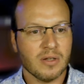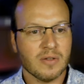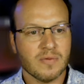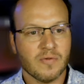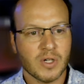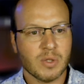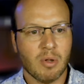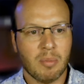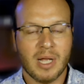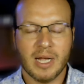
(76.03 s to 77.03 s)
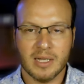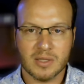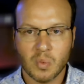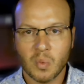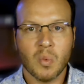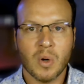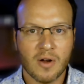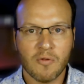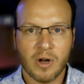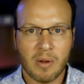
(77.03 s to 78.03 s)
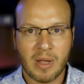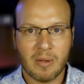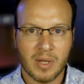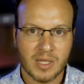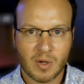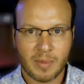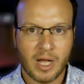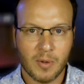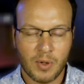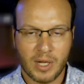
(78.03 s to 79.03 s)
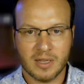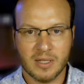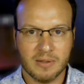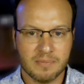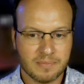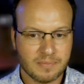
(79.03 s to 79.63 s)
virtual appliance, whatever it may be. So I'm going to help you get there.